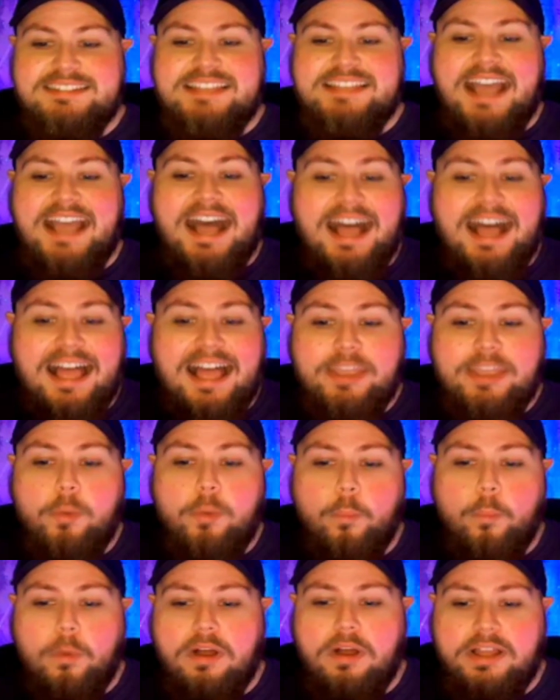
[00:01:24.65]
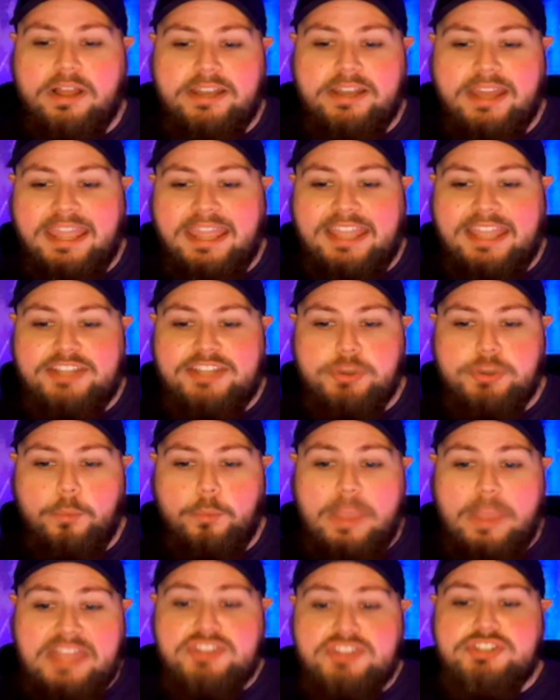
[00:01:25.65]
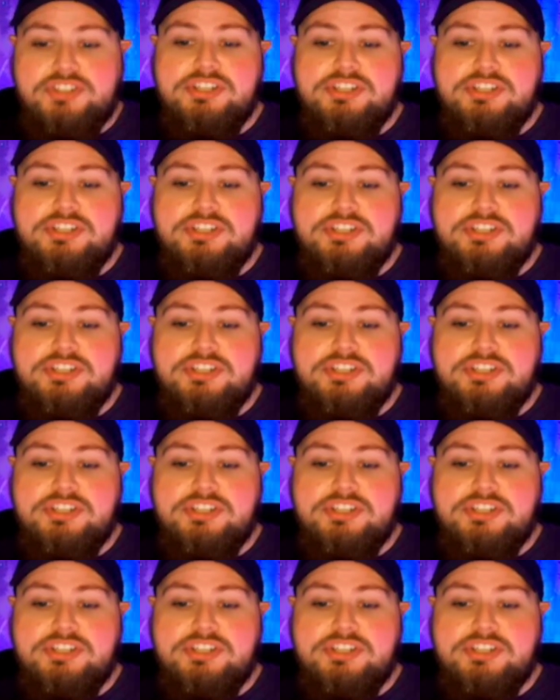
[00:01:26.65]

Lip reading: Kai won HOH.